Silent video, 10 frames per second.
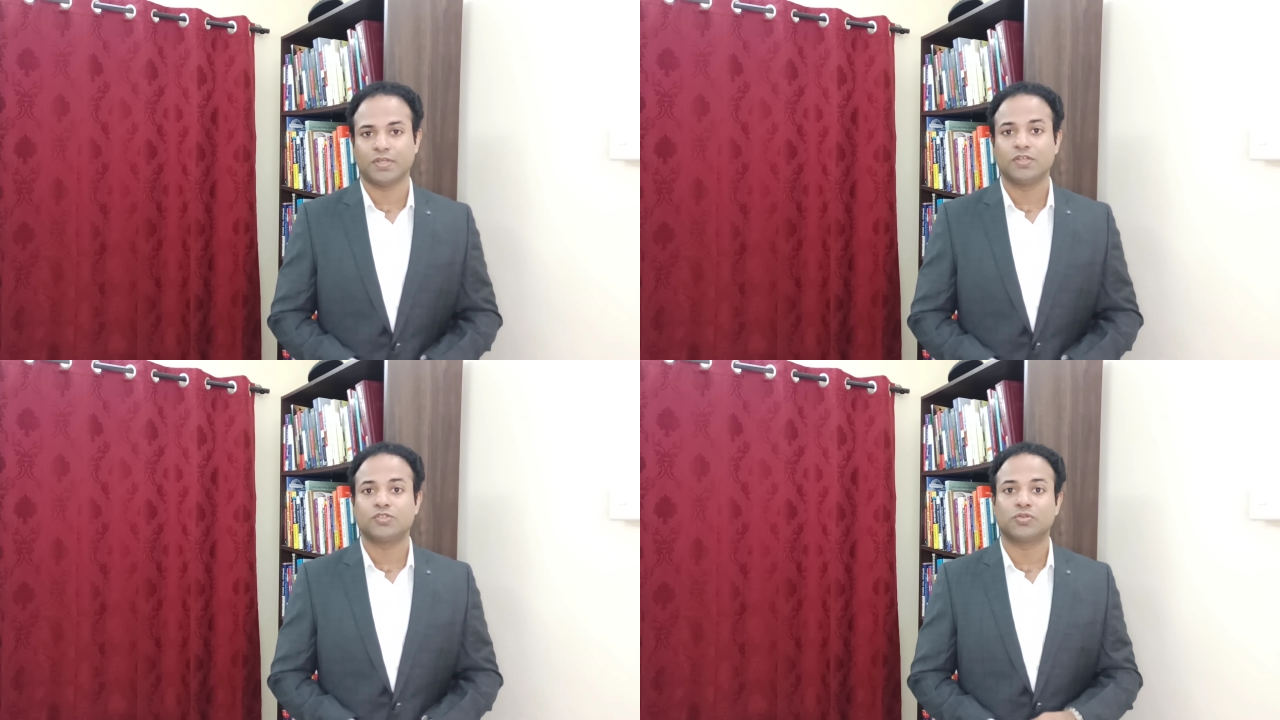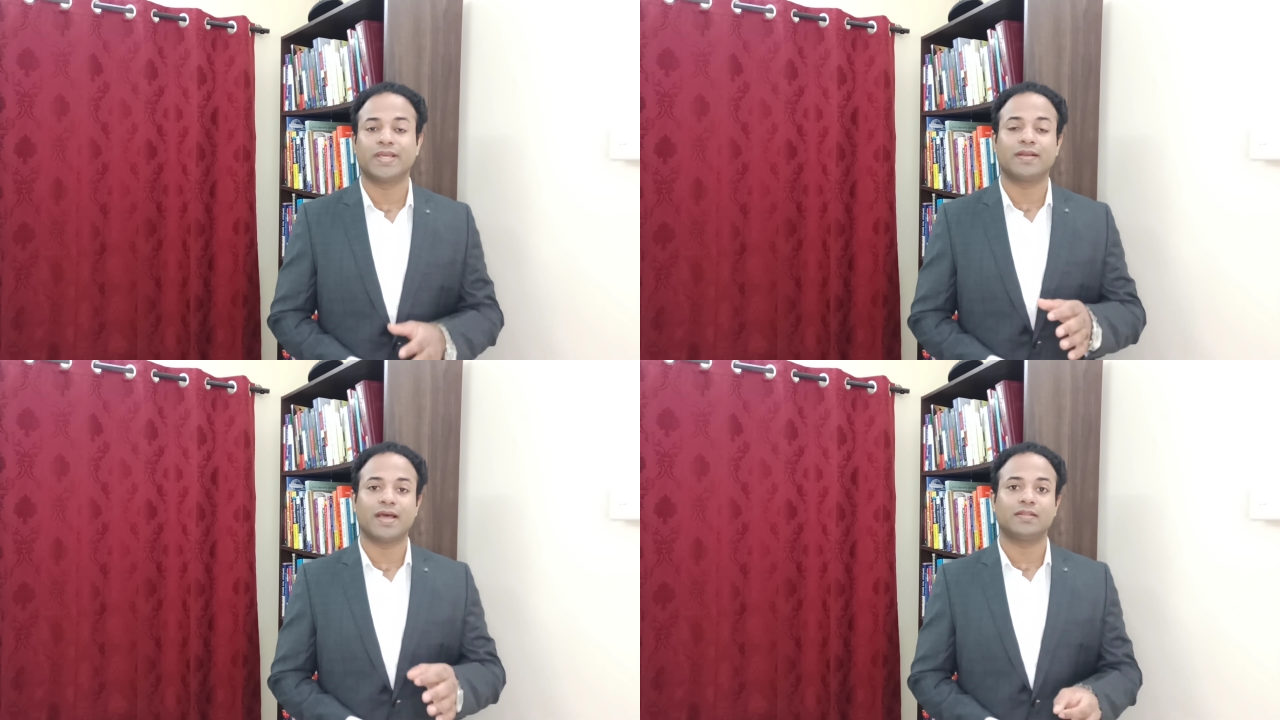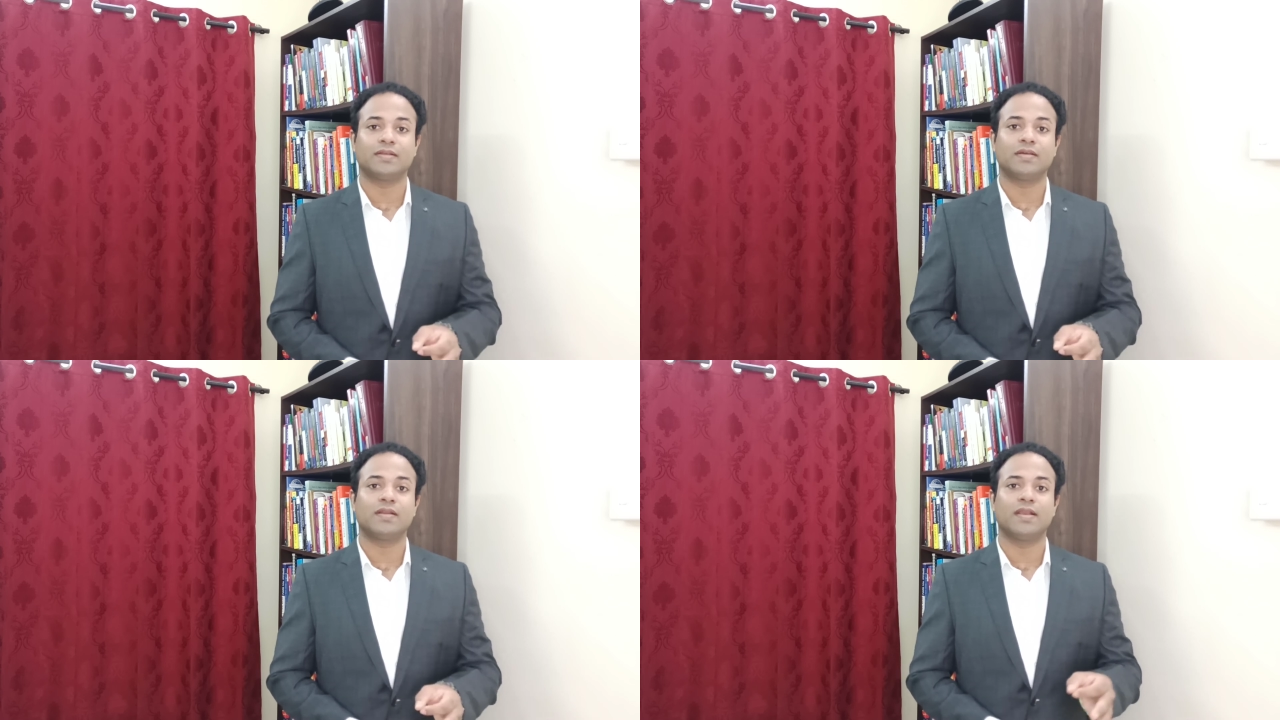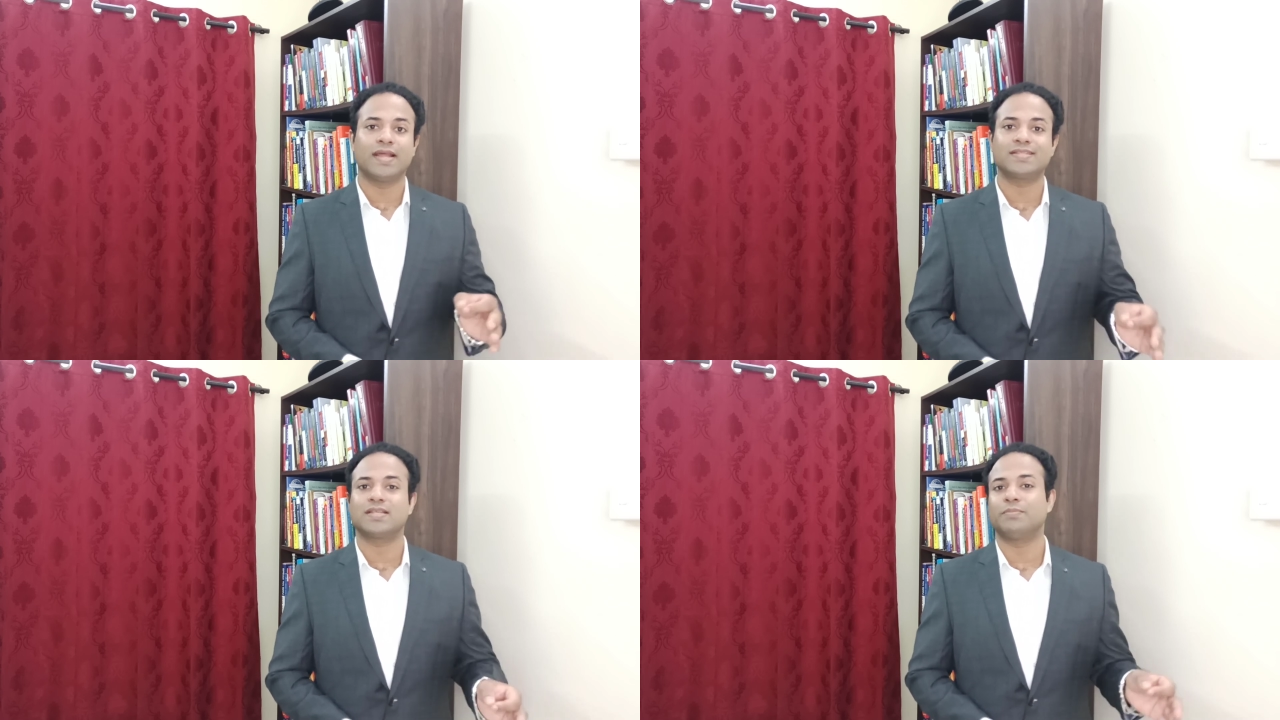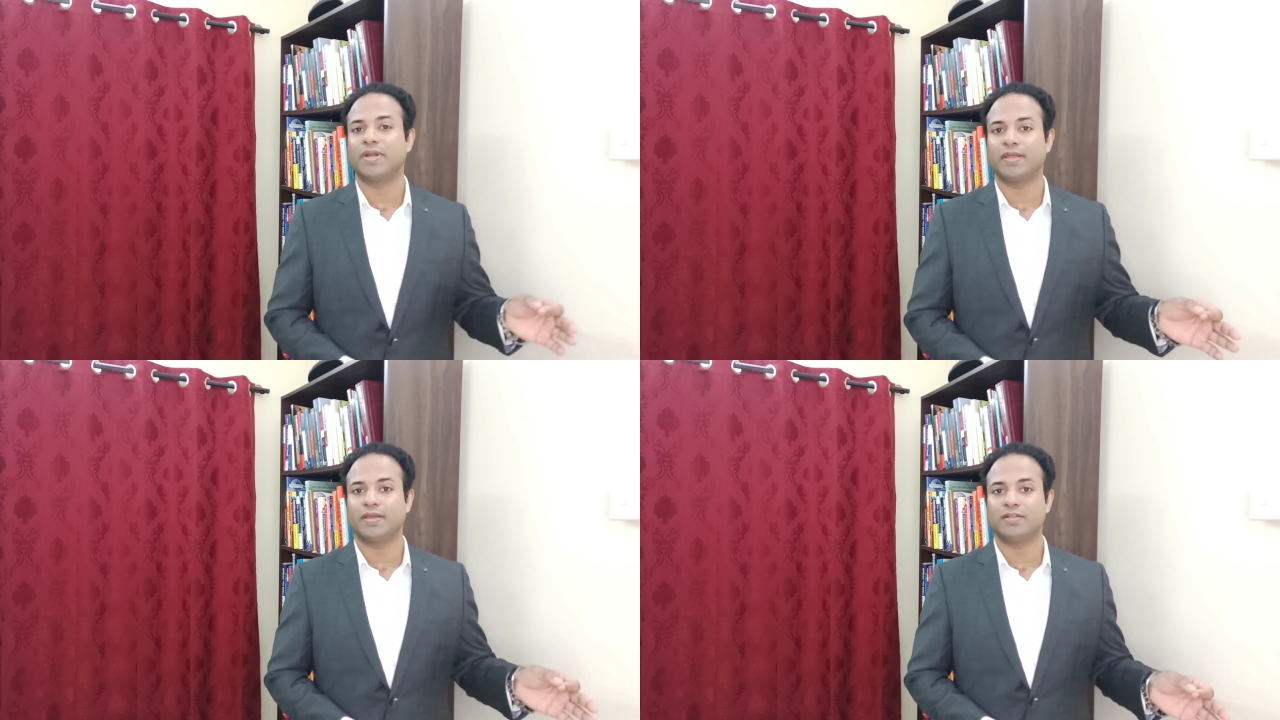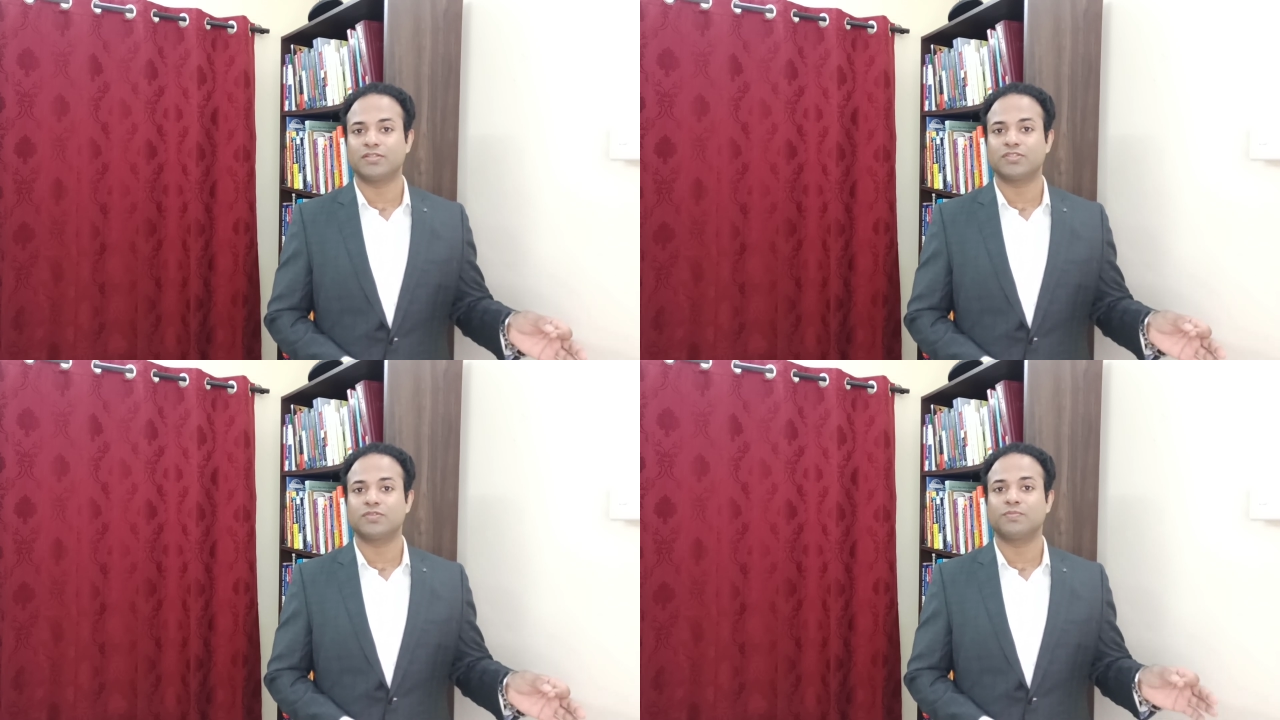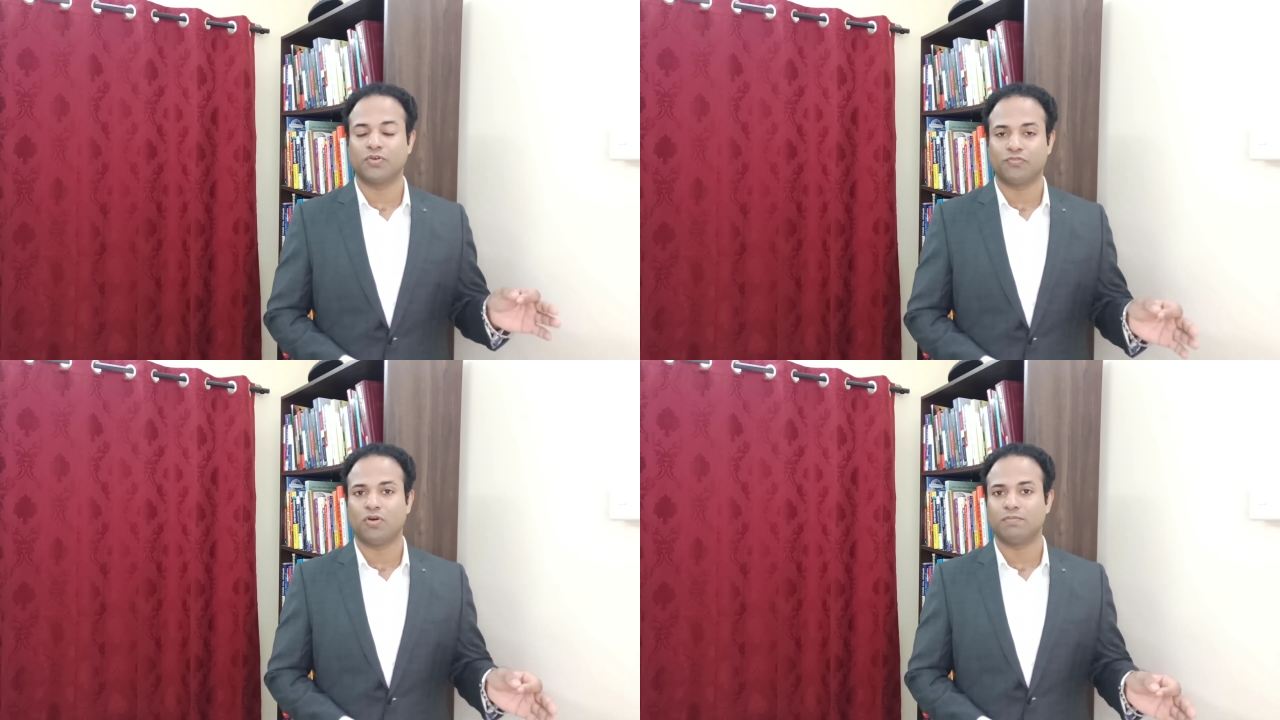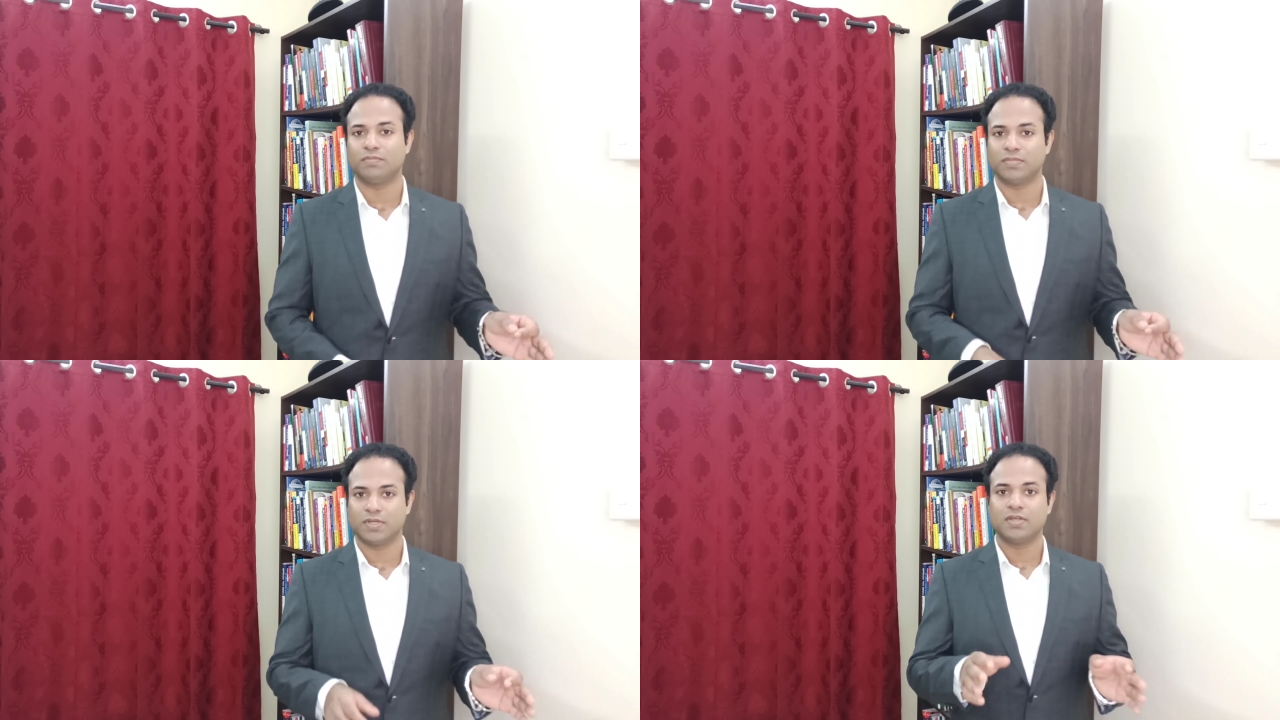So they rather let somebody else perform